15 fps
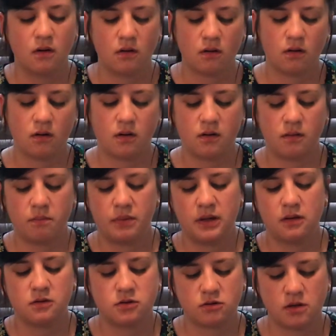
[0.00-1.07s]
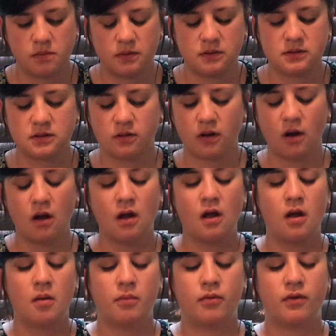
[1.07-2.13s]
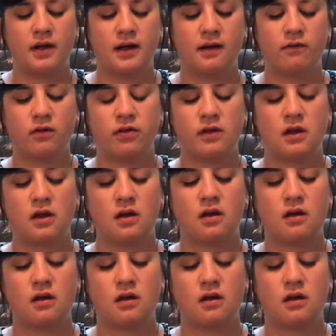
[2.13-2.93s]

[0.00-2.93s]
or straight pin still there. Pull everything